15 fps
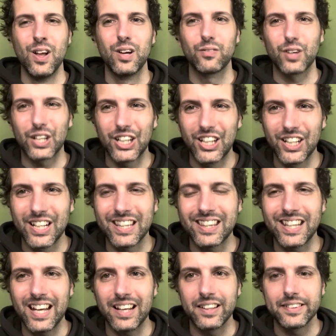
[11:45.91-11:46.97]
for good
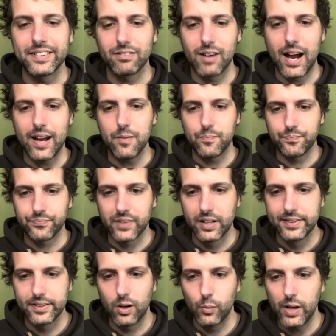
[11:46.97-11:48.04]
things, right?
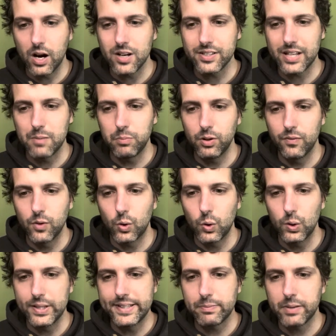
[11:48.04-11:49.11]
So we are a temple of the
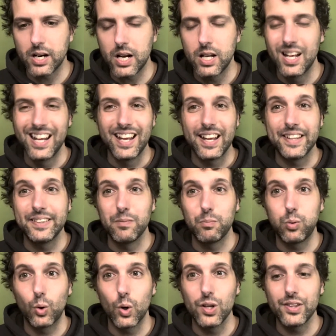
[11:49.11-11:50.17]
Holy Spirit. It's
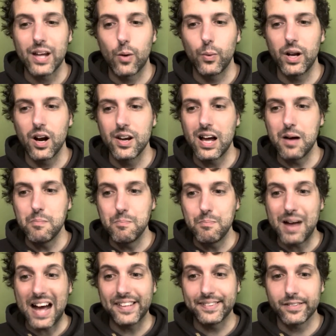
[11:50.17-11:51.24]
important that we are not
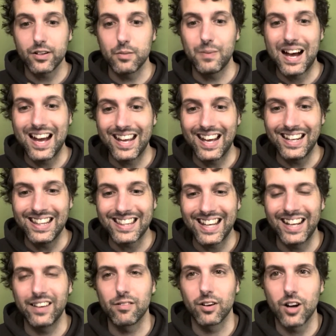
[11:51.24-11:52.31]
mastered by
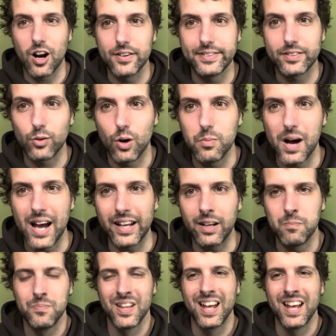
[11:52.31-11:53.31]
anything in regards to our body.